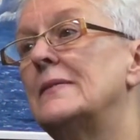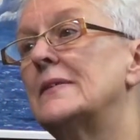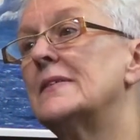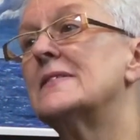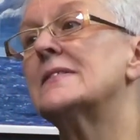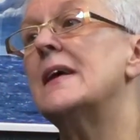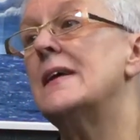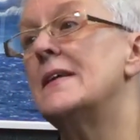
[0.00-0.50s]

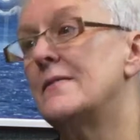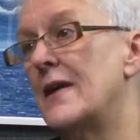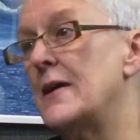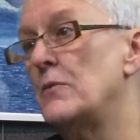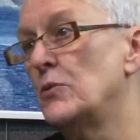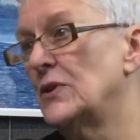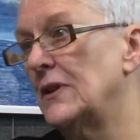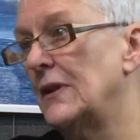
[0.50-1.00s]
say they
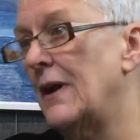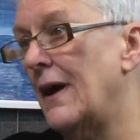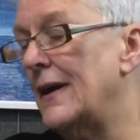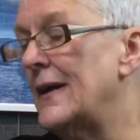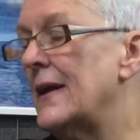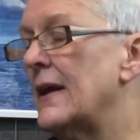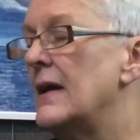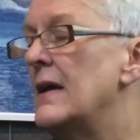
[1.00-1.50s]
would
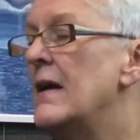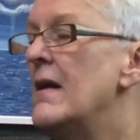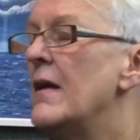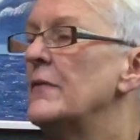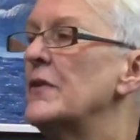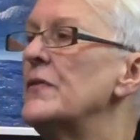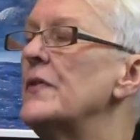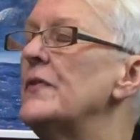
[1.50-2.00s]
like.
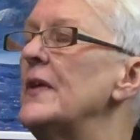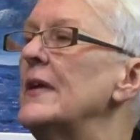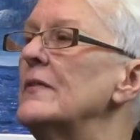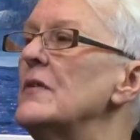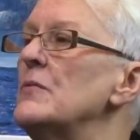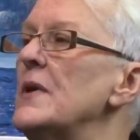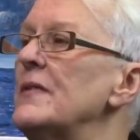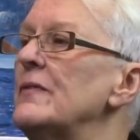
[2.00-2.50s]
The other thing
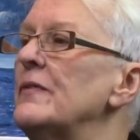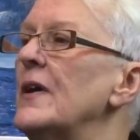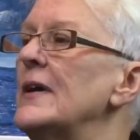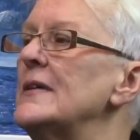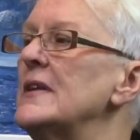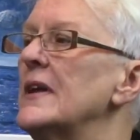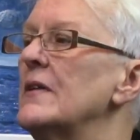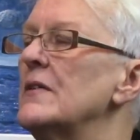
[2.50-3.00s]
that we're
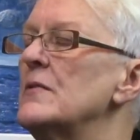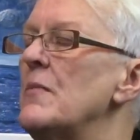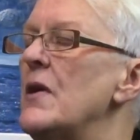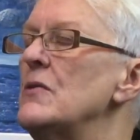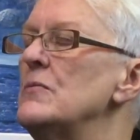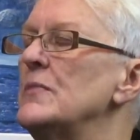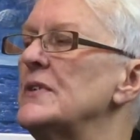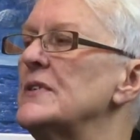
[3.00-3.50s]
finding at the
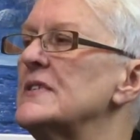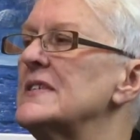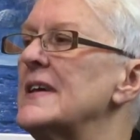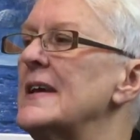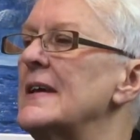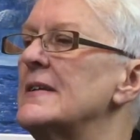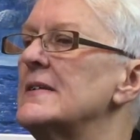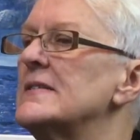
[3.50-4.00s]
moment
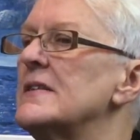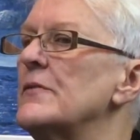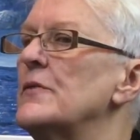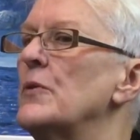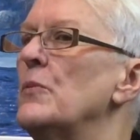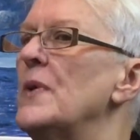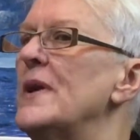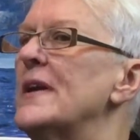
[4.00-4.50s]
is
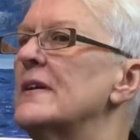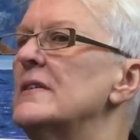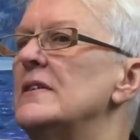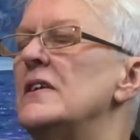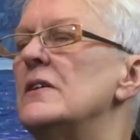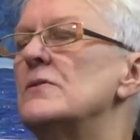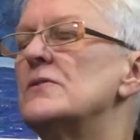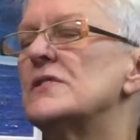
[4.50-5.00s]
that we
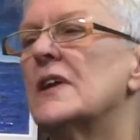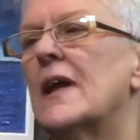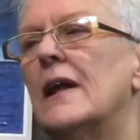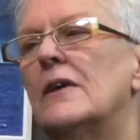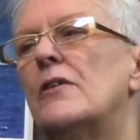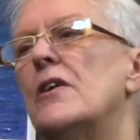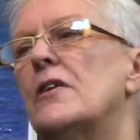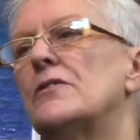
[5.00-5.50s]
can use the
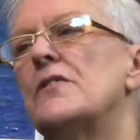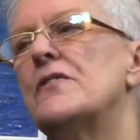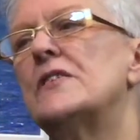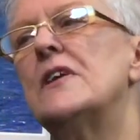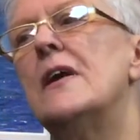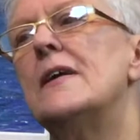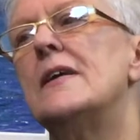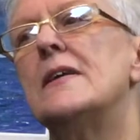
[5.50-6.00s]
gallery on other
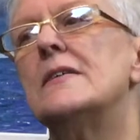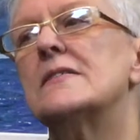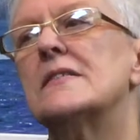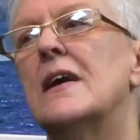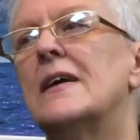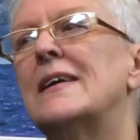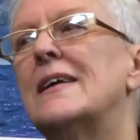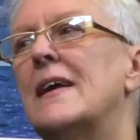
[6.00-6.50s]
days
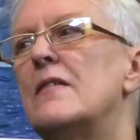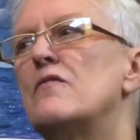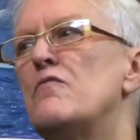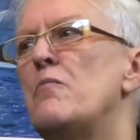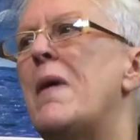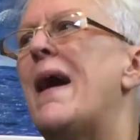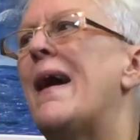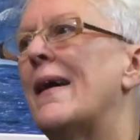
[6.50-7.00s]
and
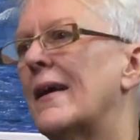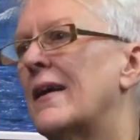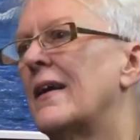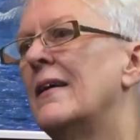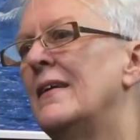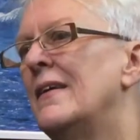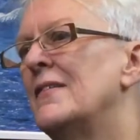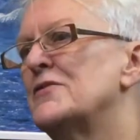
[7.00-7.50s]
give back
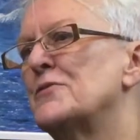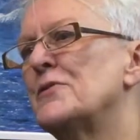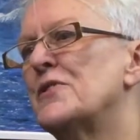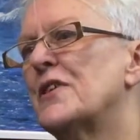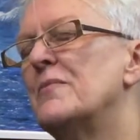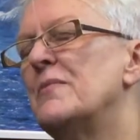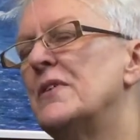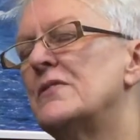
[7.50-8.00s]
to
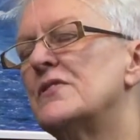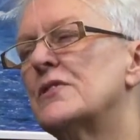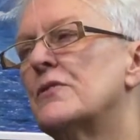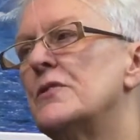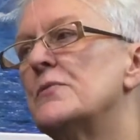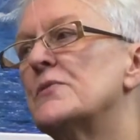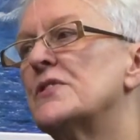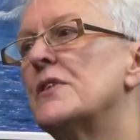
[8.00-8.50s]
other community
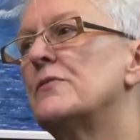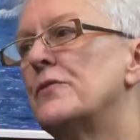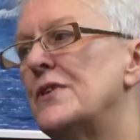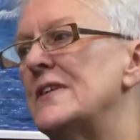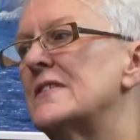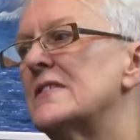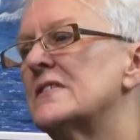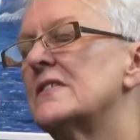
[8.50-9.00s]
groups. So for
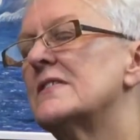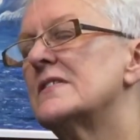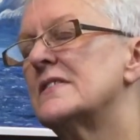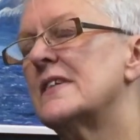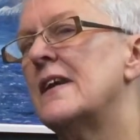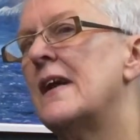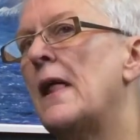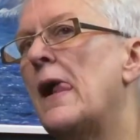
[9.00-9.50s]

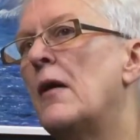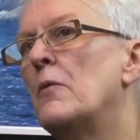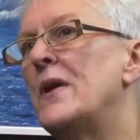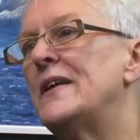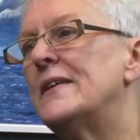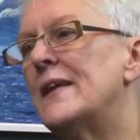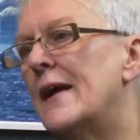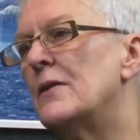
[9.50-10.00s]
instance,
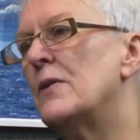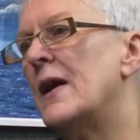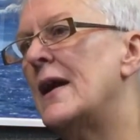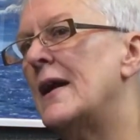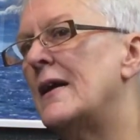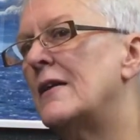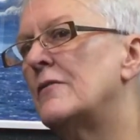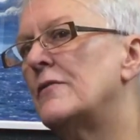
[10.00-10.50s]
we now
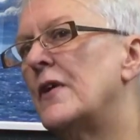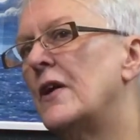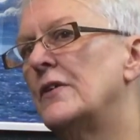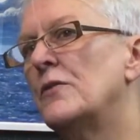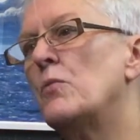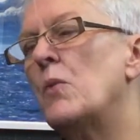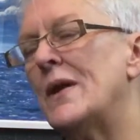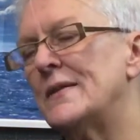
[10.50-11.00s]
have
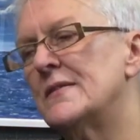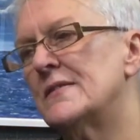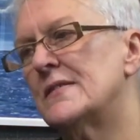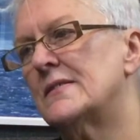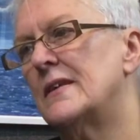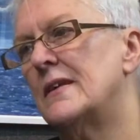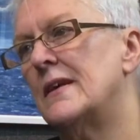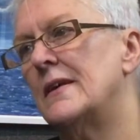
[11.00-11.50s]
on a
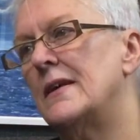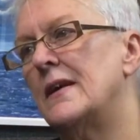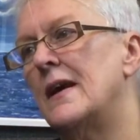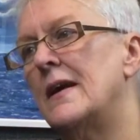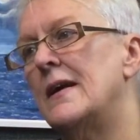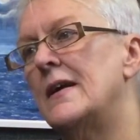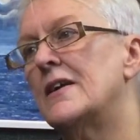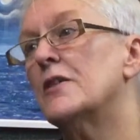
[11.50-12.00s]
Wednesday
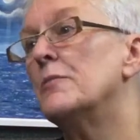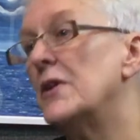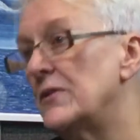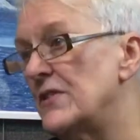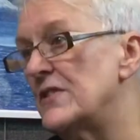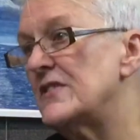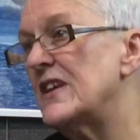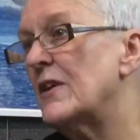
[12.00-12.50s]
a
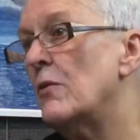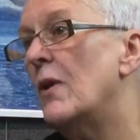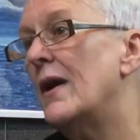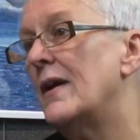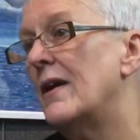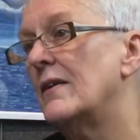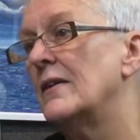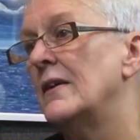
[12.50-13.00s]
community
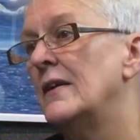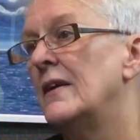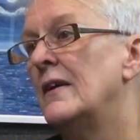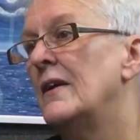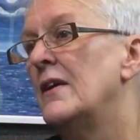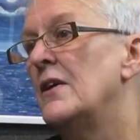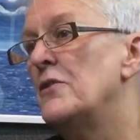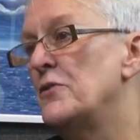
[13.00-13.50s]
choir
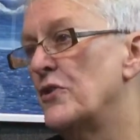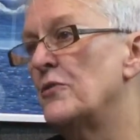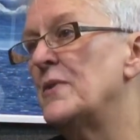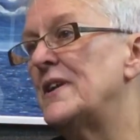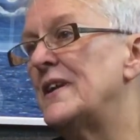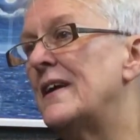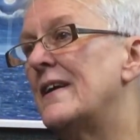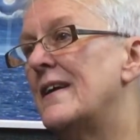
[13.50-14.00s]
who come
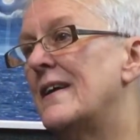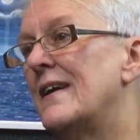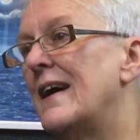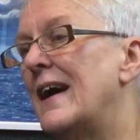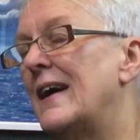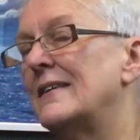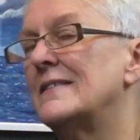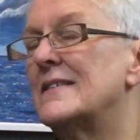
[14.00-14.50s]
in here
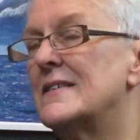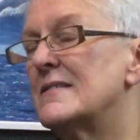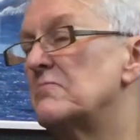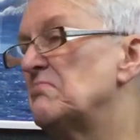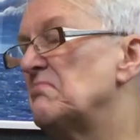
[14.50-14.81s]
and